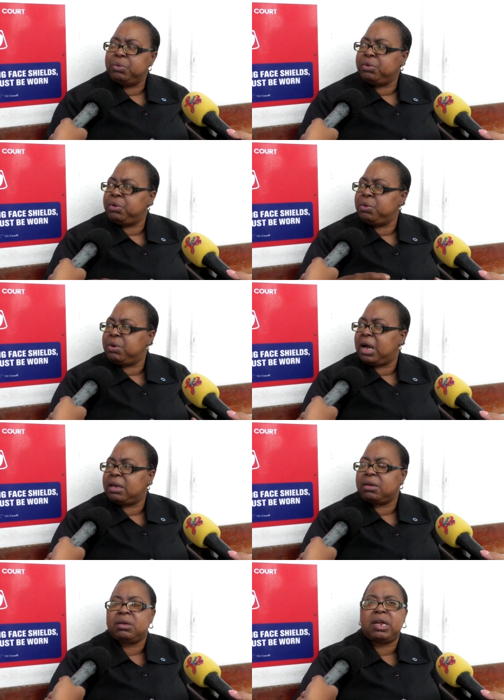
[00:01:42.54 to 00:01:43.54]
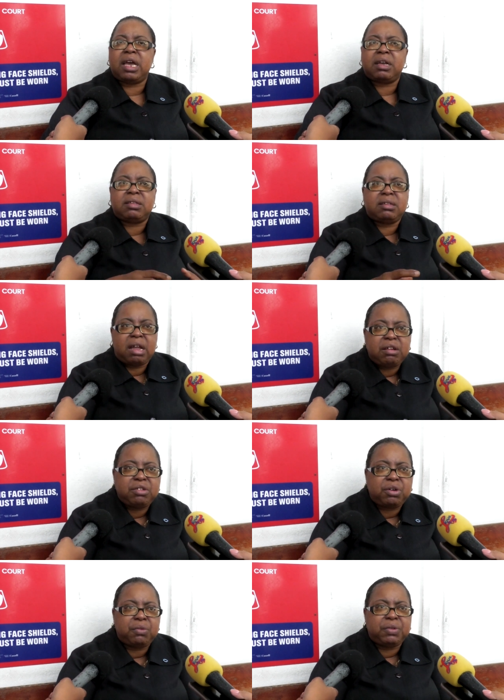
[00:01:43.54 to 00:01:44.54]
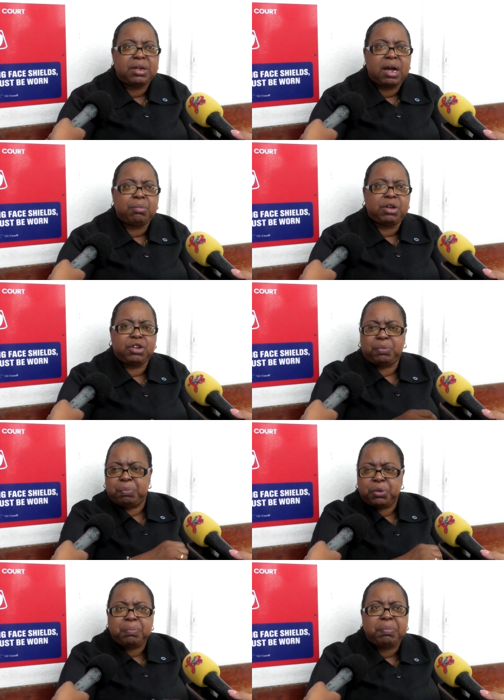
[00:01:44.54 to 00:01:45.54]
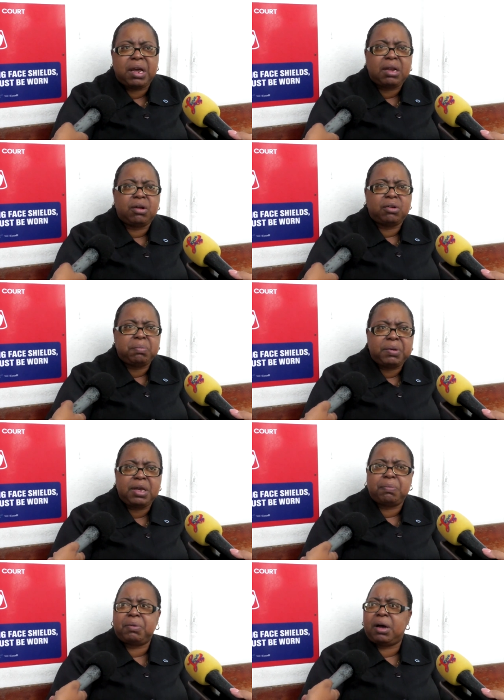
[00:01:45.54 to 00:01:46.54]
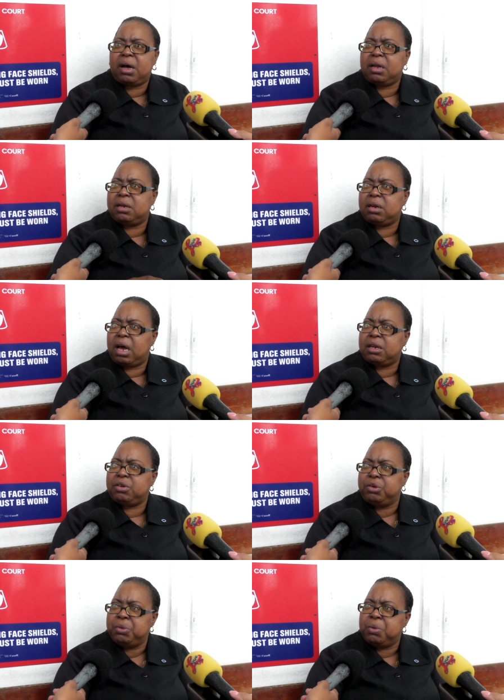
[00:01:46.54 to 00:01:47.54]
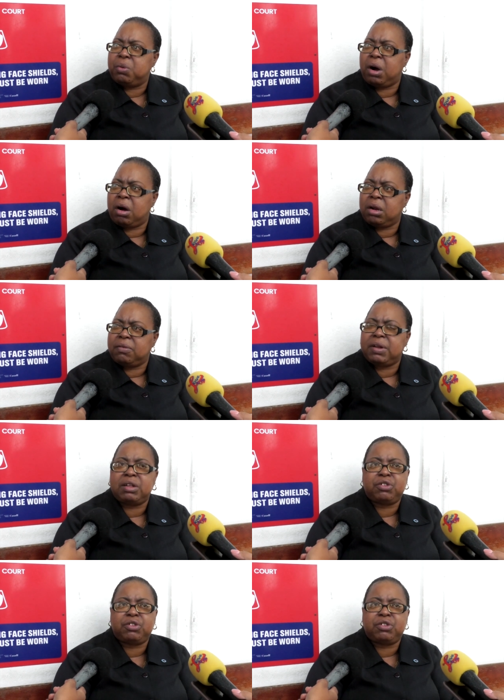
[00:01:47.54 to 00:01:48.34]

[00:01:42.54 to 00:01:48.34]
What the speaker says: to look at the extent of the damage, put pen on paper and do all of that.